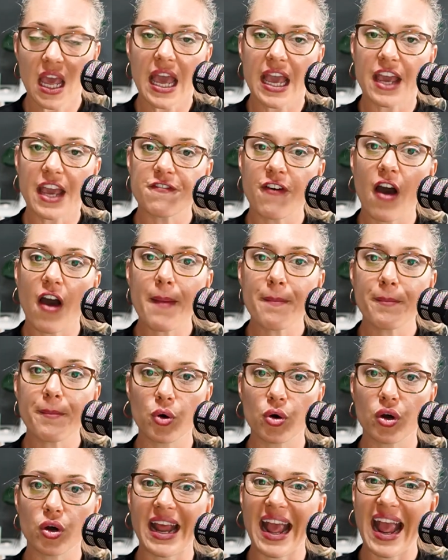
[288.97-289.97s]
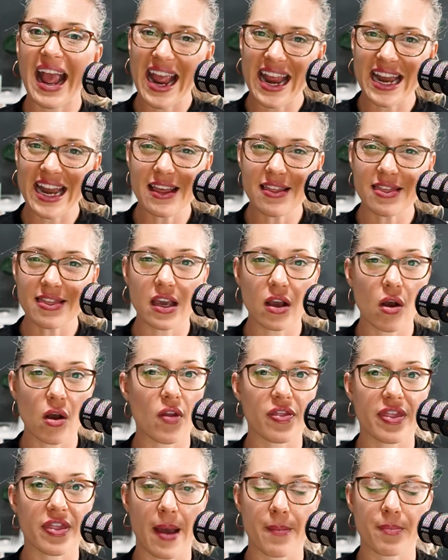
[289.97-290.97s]
If I put anything
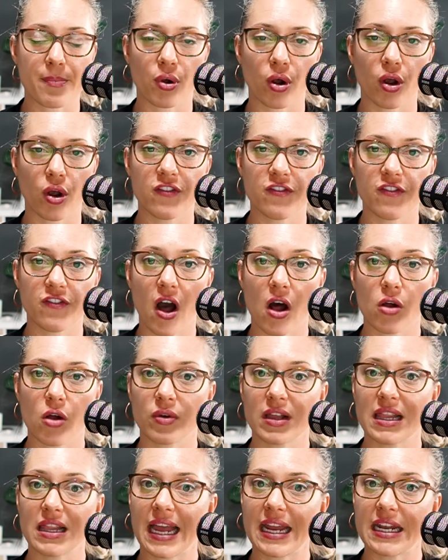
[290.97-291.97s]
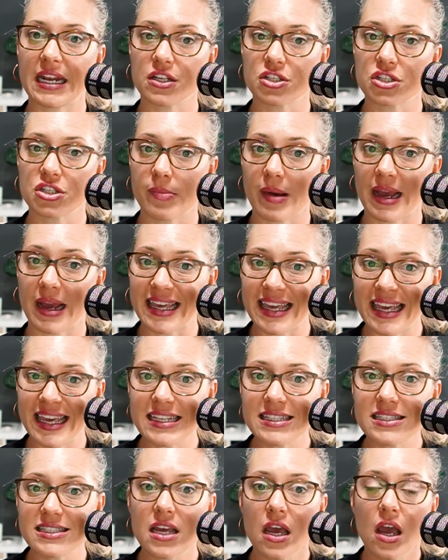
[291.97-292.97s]
on that profile relating to my
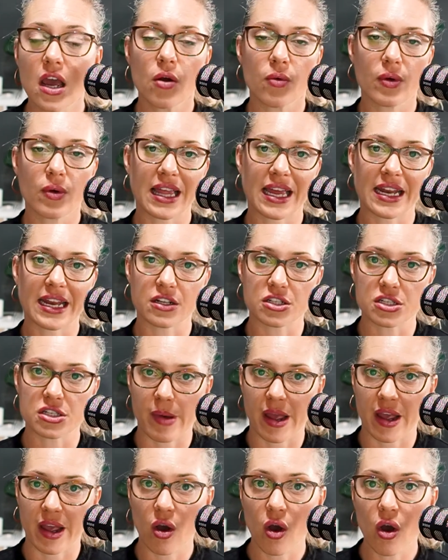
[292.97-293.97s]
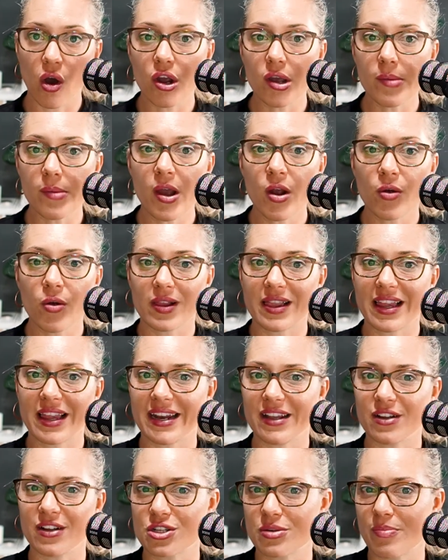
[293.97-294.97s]
kids, relating to my home,
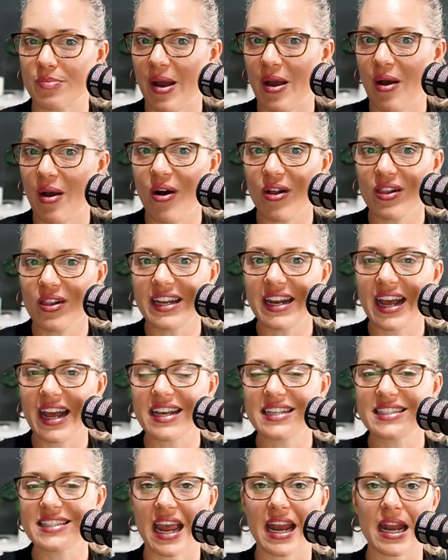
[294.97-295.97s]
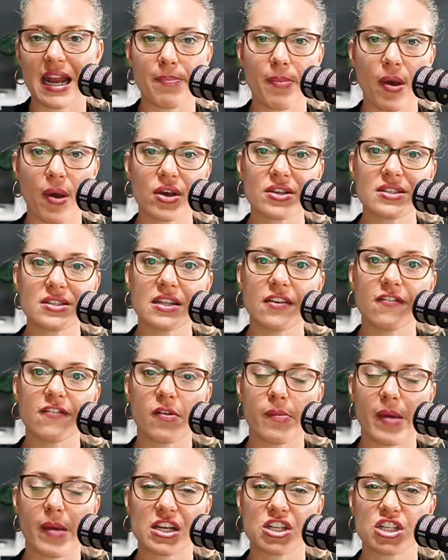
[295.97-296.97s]
relating to my holidays, any personal
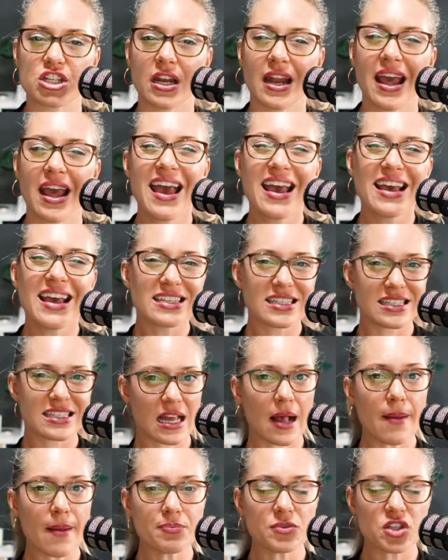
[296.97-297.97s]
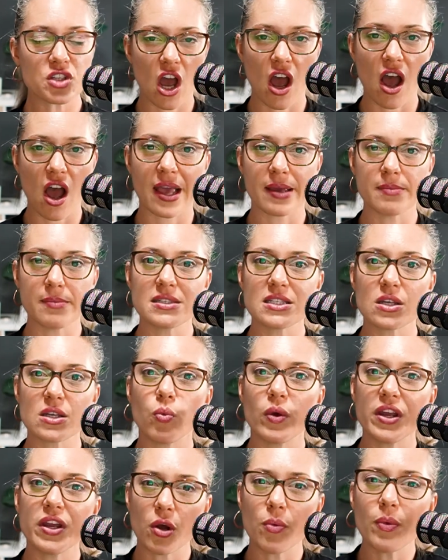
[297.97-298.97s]
information, sometimes
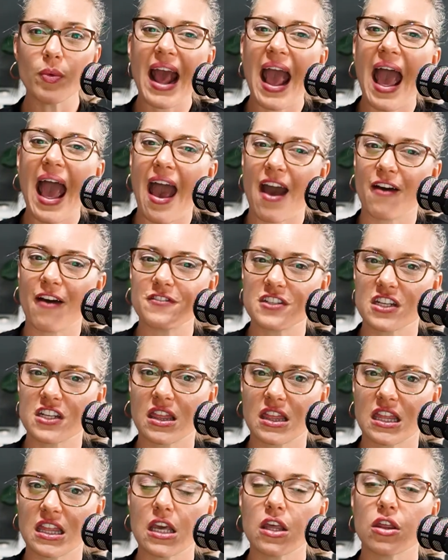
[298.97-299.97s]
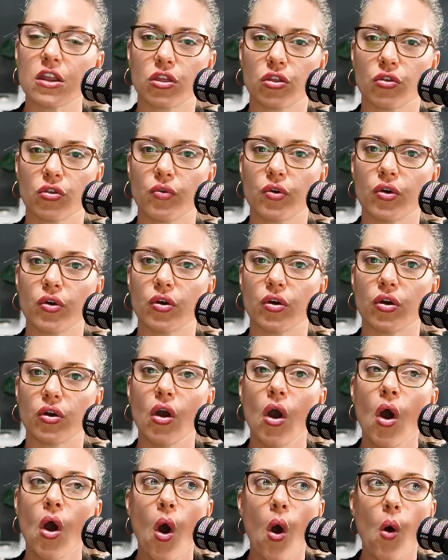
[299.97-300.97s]
we don't want to have to think through,
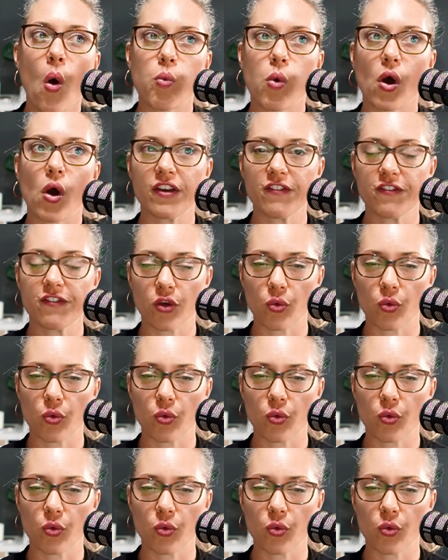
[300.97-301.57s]
what if the